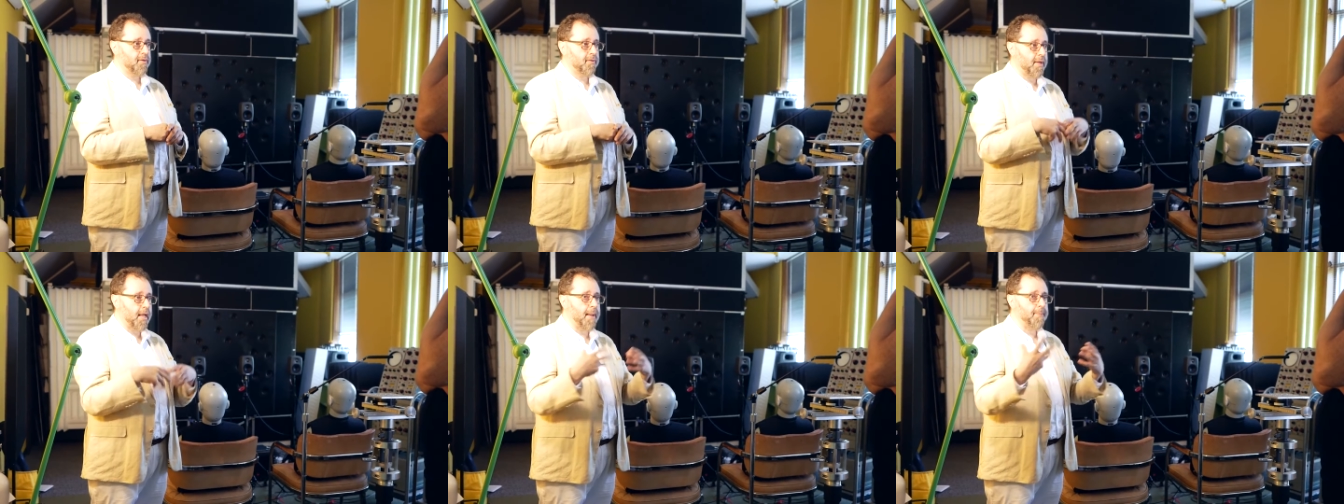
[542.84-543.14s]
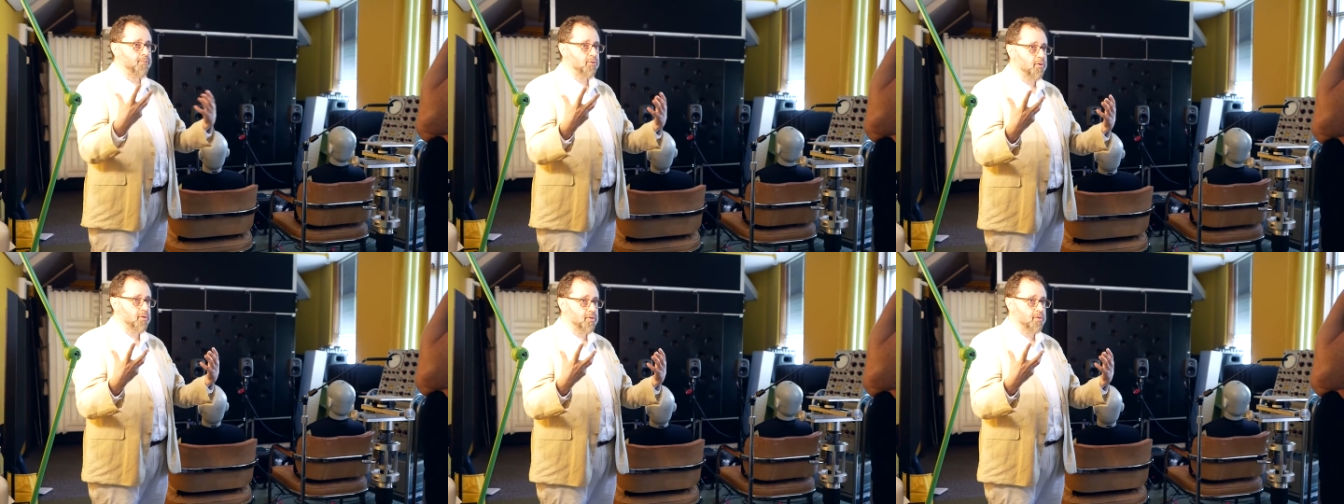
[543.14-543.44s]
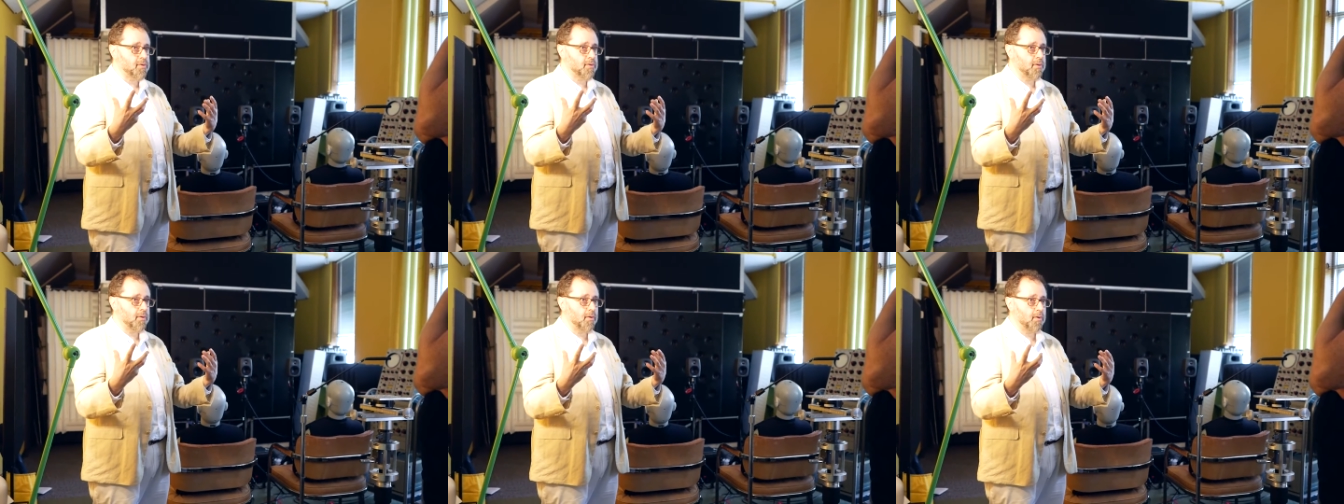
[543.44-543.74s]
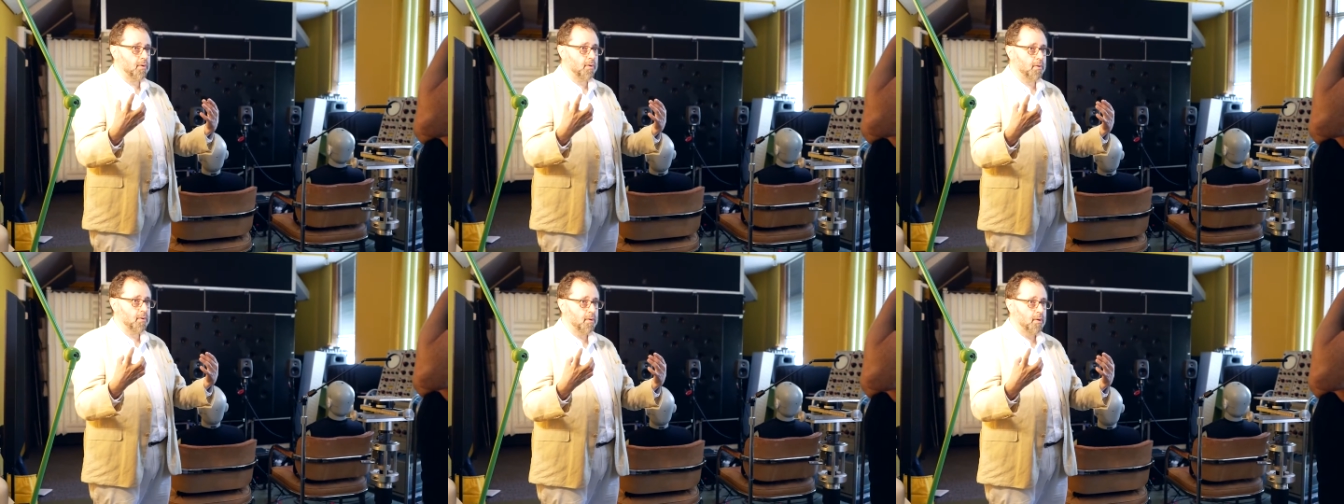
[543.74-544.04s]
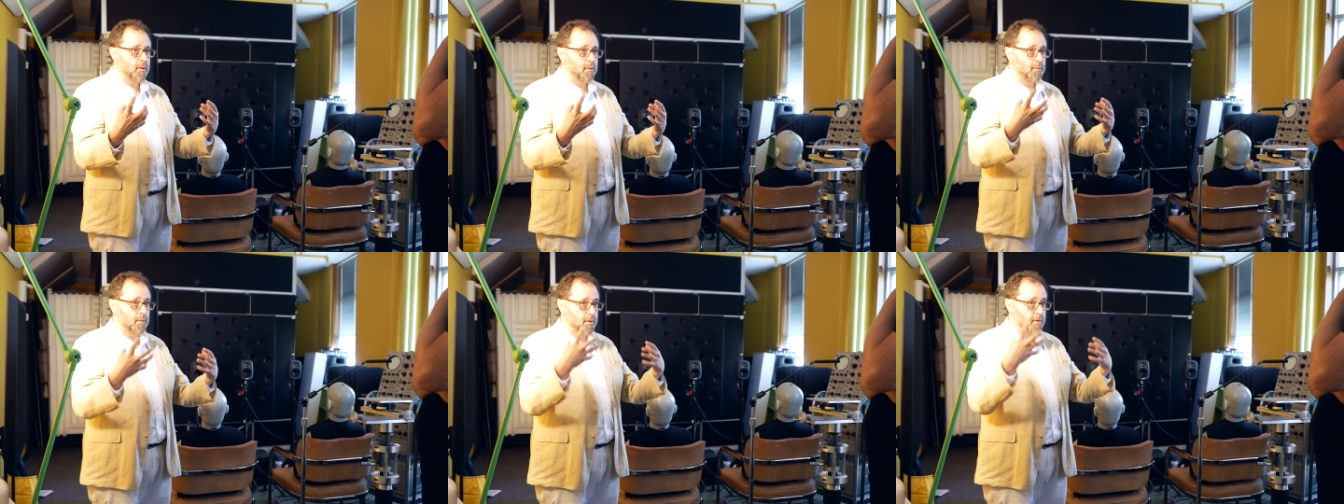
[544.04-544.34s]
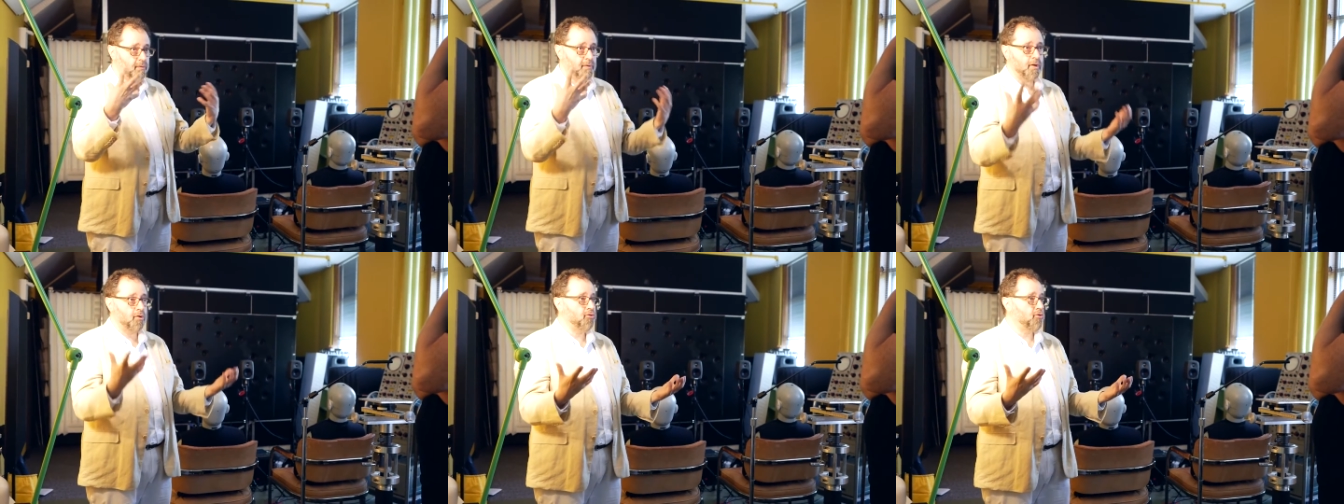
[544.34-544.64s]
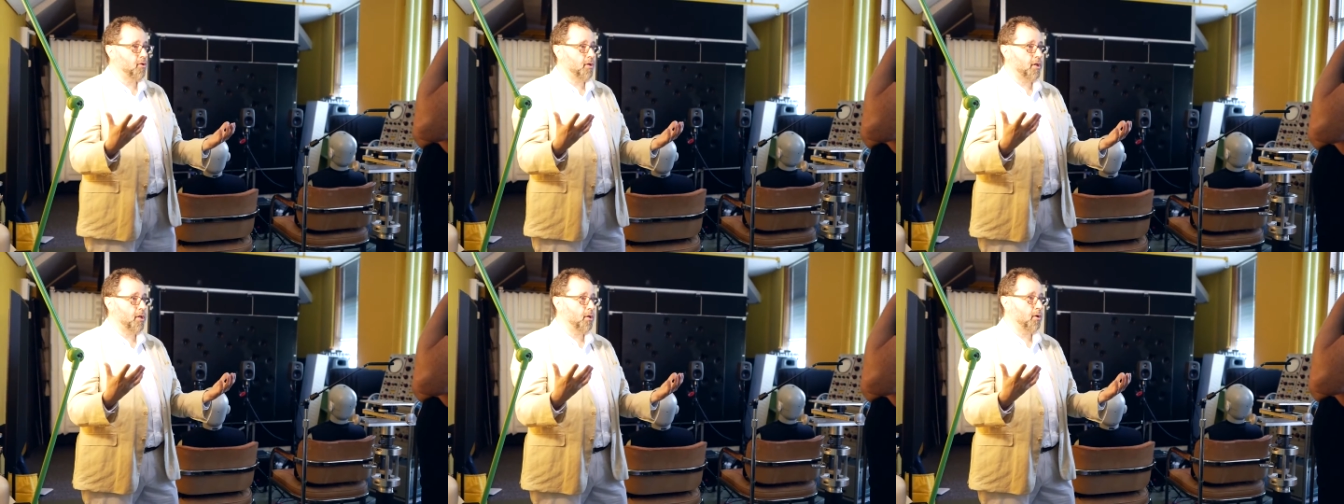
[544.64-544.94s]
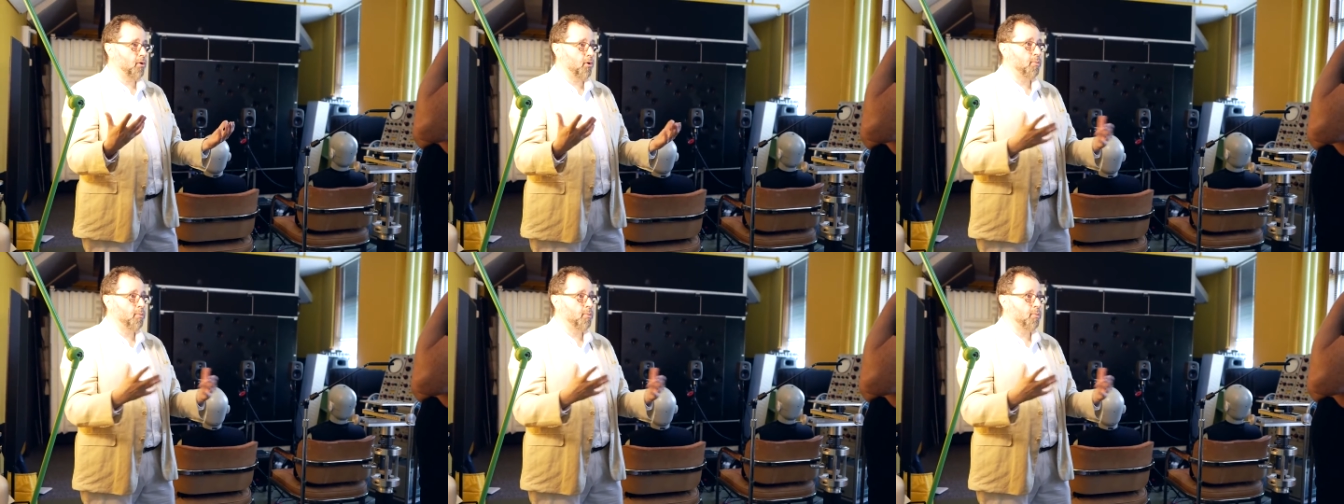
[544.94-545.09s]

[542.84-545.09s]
it captures essentially